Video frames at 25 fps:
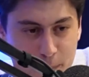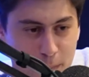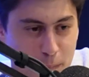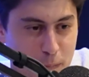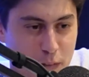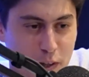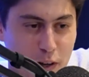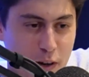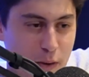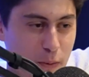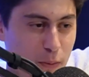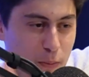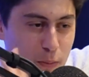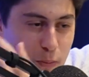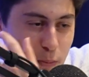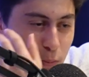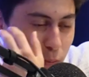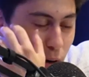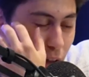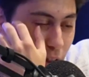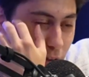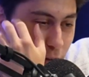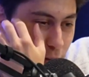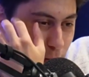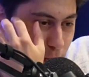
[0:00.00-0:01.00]
You know,
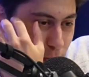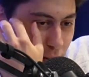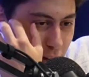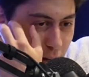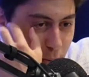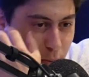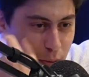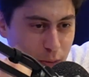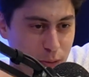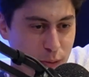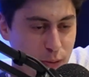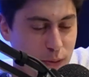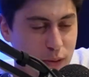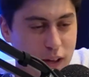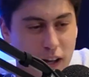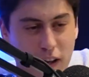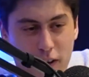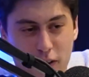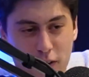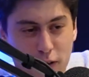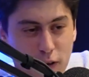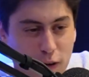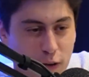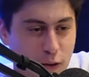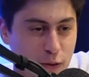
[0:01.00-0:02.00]
whether he's playing with
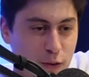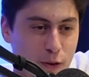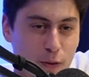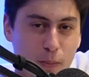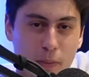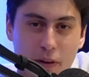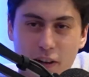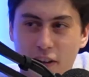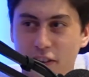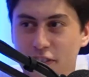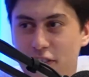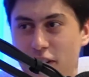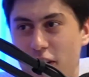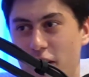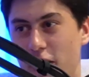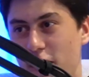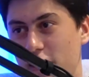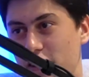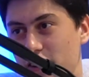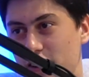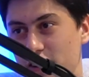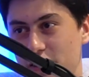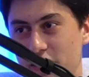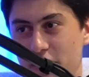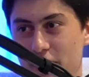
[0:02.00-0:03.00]
Calhanoglu,
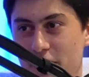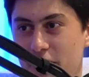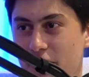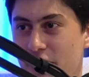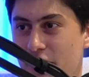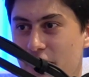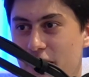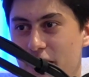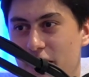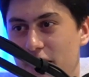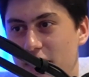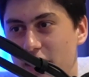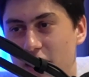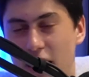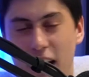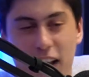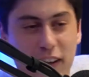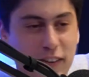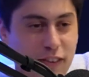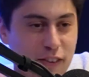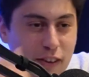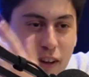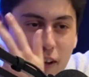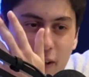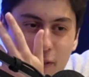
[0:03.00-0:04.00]
Mkhitaryan,
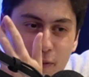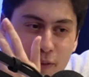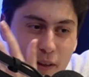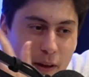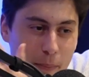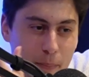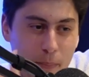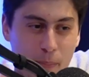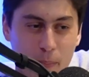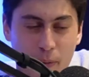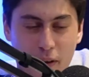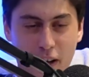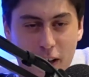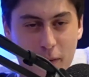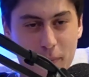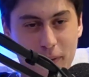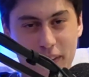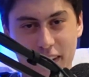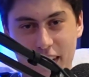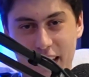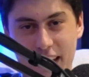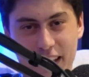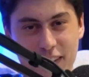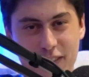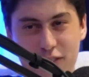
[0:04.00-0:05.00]
Aslan, if they play him
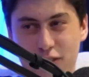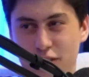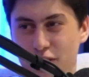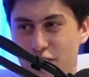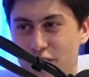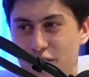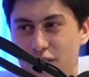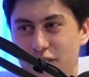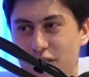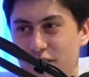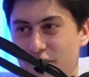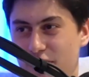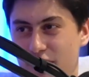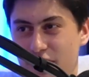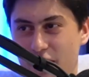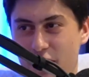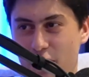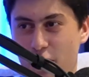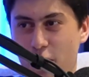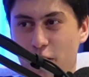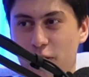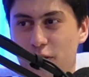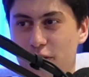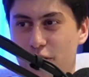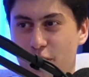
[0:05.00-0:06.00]
in there, he's just a
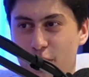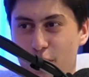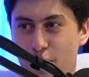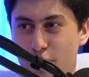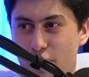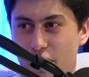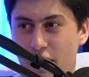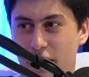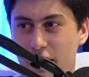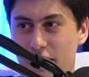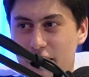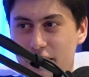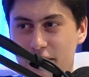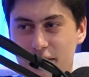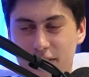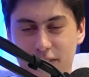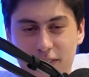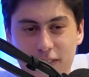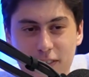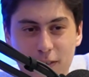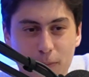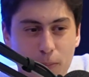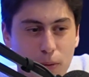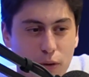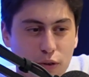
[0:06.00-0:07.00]
constant threat.
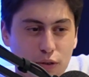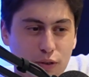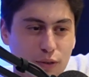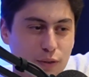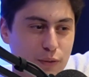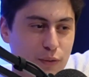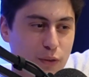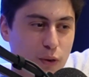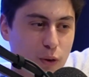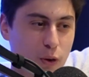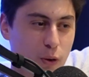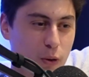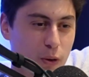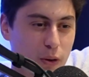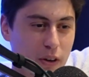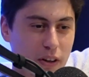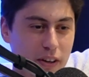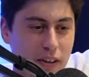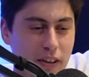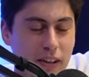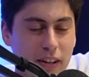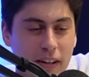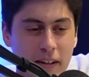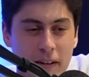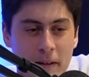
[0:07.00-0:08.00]
He pushes
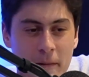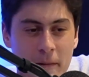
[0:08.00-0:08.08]
forward.